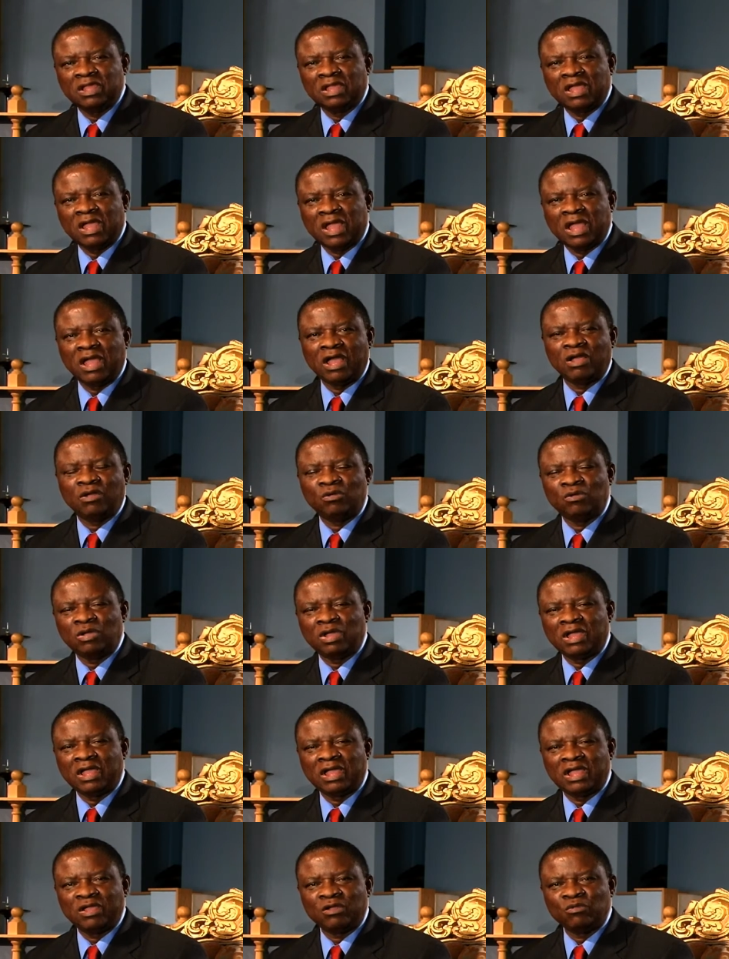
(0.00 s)
how
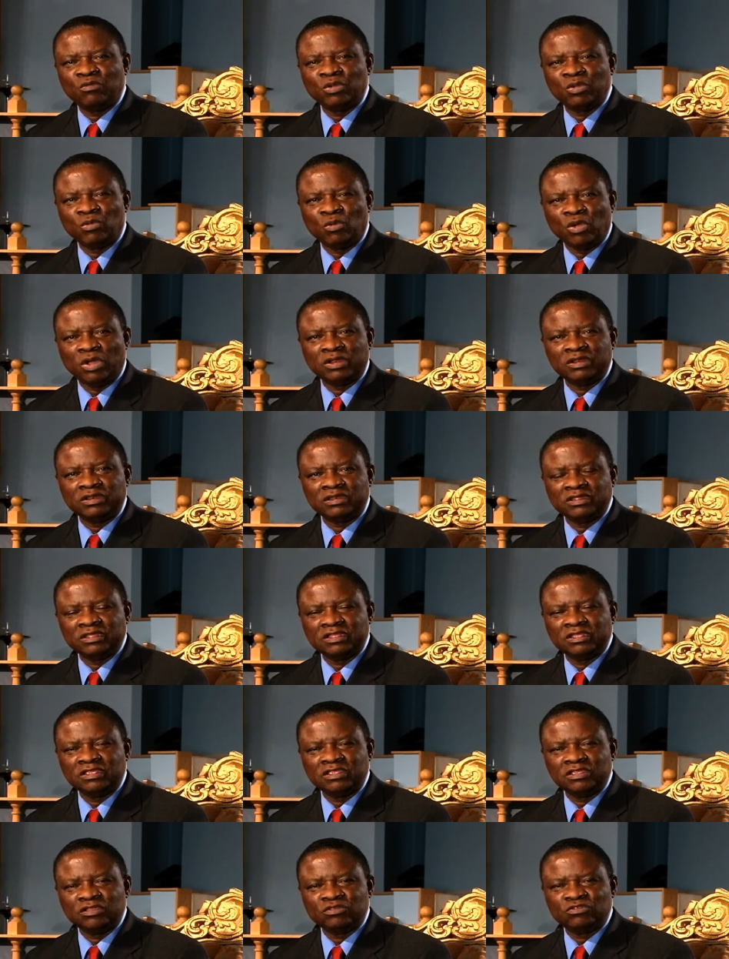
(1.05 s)
uh, we want
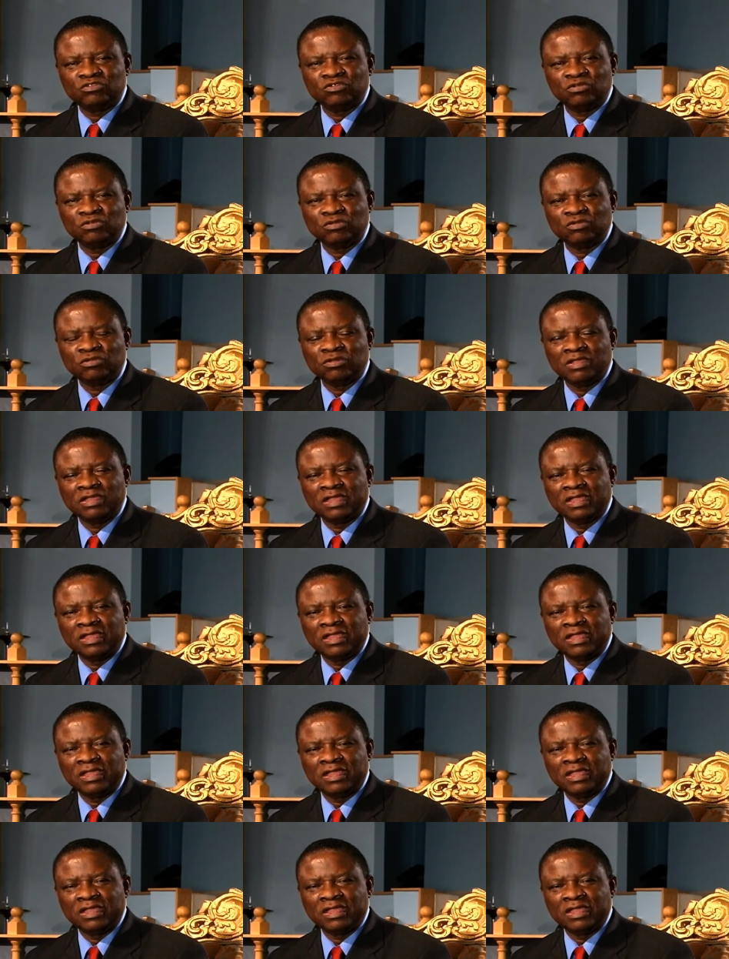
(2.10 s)
you to